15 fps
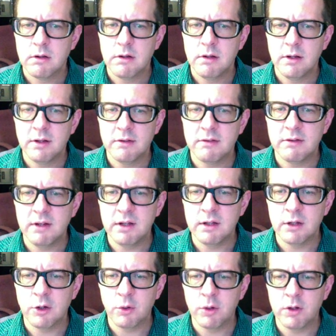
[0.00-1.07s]
You can see in the
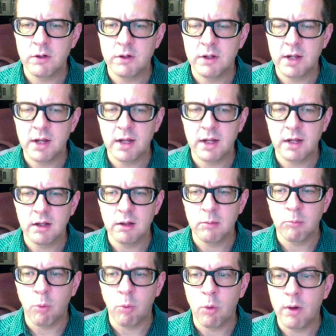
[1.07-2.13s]
grill you kind of get a little
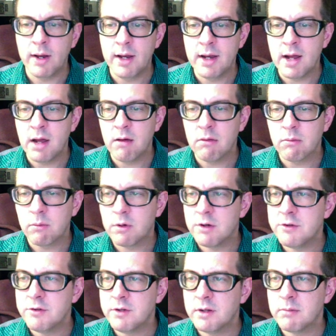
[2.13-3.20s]
moire now, whereas you
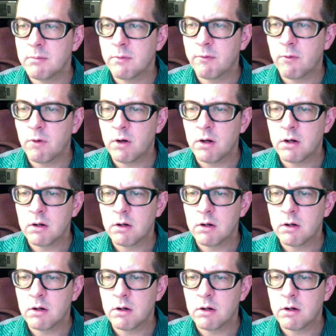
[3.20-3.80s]
didn't before.